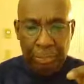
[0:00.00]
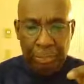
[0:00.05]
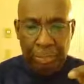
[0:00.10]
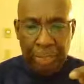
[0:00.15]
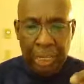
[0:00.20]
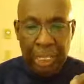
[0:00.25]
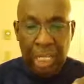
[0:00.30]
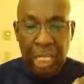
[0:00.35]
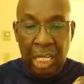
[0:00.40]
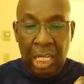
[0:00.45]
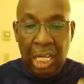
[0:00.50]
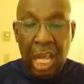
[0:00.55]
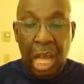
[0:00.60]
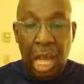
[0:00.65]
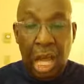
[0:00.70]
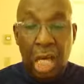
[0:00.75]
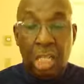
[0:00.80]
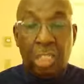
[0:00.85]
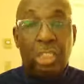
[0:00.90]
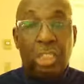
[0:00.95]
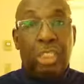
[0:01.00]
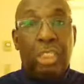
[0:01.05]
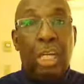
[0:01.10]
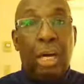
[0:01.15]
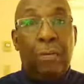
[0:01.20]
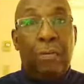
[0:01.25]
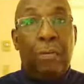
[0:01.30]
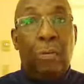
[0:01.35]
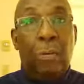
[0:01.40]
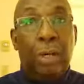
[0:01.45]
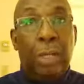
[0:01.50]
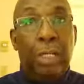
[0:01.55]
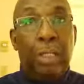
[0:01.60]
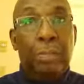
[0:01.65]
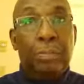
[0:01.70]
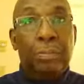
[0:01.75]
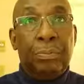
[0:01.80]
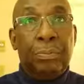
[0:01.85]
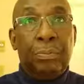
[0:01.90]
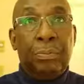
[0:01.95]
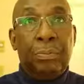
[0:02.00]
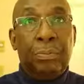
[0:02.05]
been long suffering